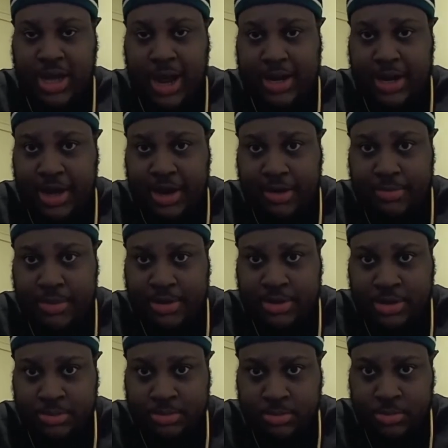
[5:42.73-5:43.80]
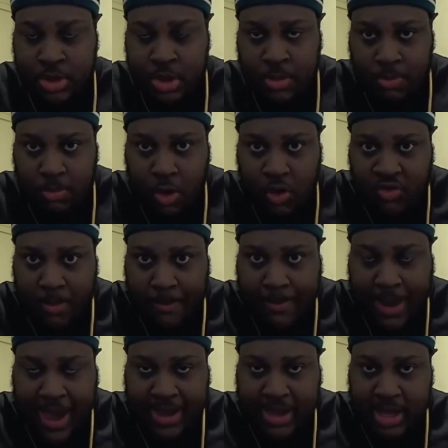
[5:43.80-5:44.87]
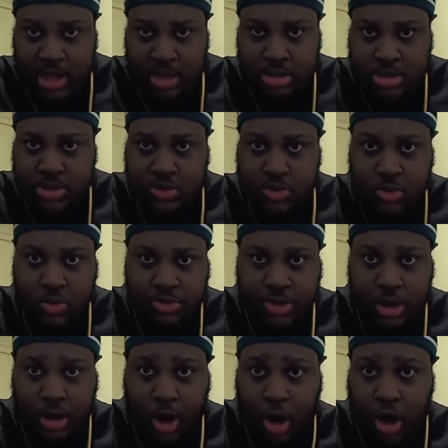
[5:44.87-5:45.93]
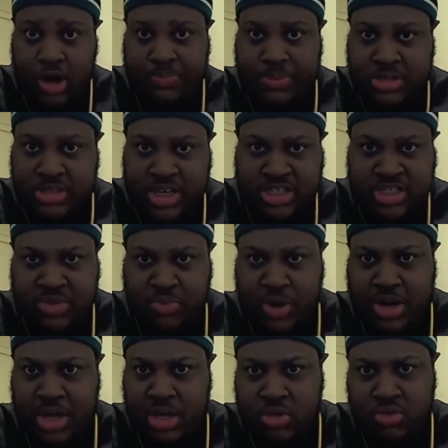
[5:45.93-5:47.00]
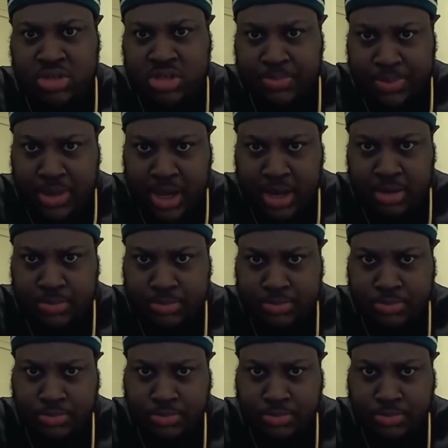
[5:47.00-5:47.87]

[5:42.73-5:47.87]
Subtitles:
Harriman's, move him back into the guard position where he used to play,